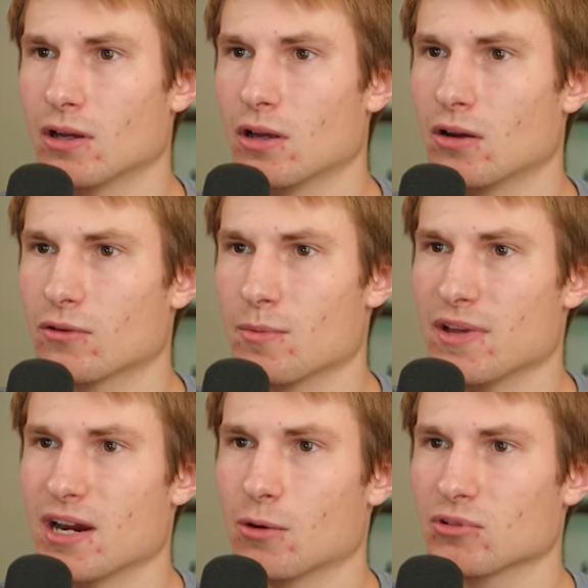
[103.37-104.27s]
From
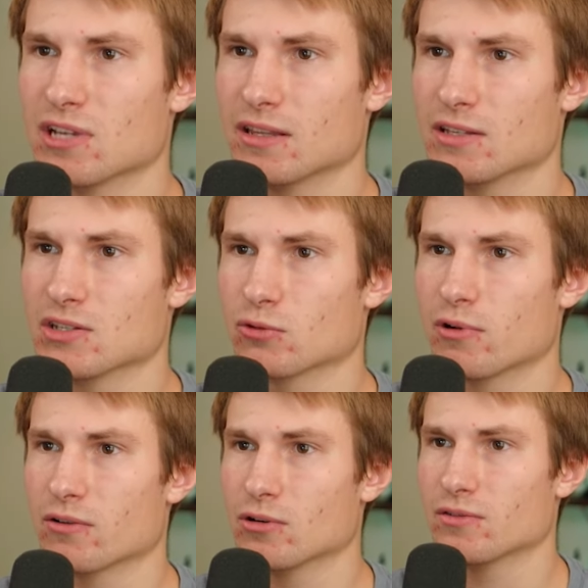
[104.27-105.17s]
there, we'll take the
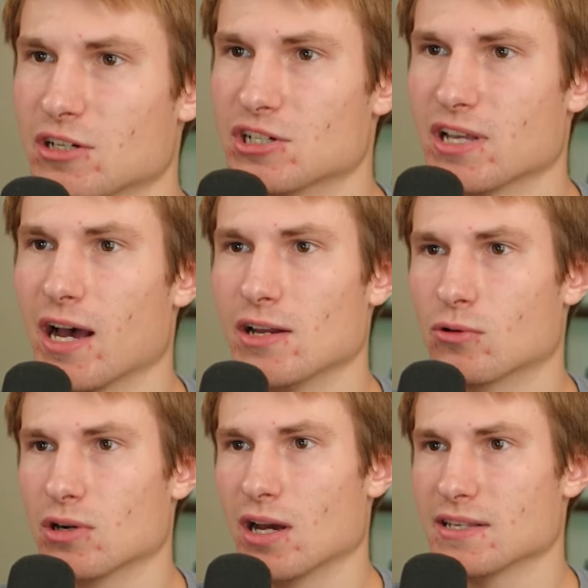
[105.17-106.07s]
square root of each side in
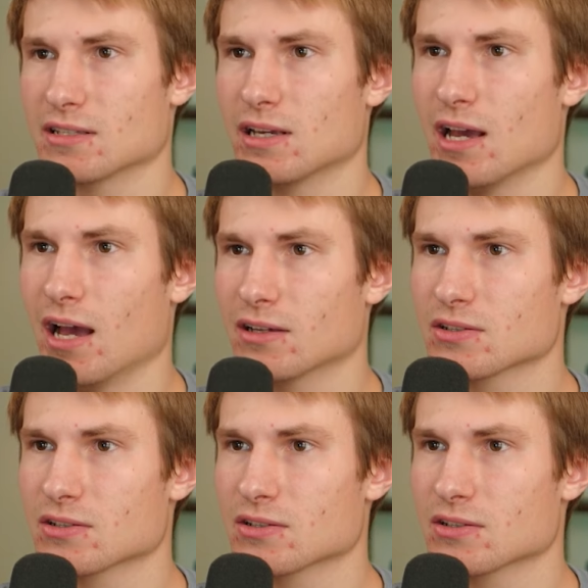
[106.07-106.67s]
order to isolate x.